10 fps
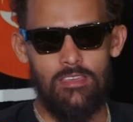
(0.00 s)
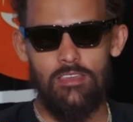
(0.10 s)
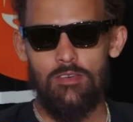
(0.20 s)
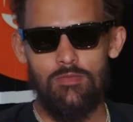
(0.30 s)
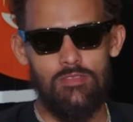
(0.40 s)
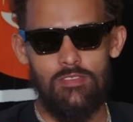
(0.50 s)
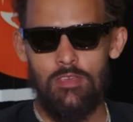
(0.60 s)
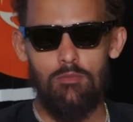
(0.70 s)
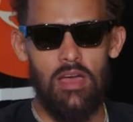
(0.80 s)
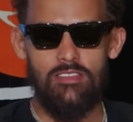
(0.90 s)
get
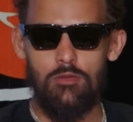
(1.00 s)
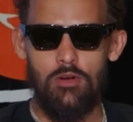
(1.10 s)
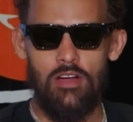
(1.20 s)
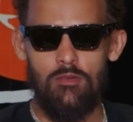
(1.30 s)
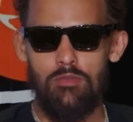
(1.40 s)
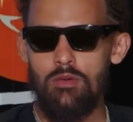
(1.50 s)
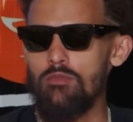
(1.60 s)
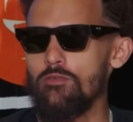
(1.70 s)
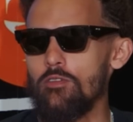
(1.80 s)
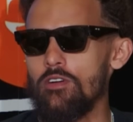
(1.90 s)
back to where I've been
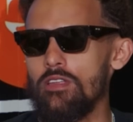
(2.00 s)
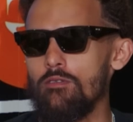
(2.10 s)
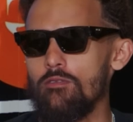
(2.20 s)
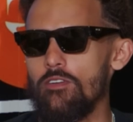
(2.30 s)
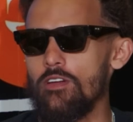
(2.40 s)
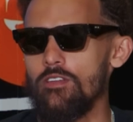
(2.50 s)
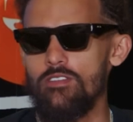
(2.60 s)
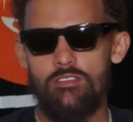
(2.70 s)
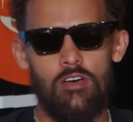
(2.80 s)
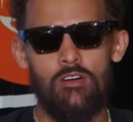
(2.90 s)
before and even
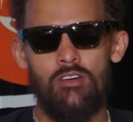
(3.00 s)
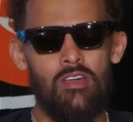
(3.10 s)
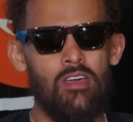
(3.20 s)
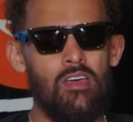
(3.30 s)
further. So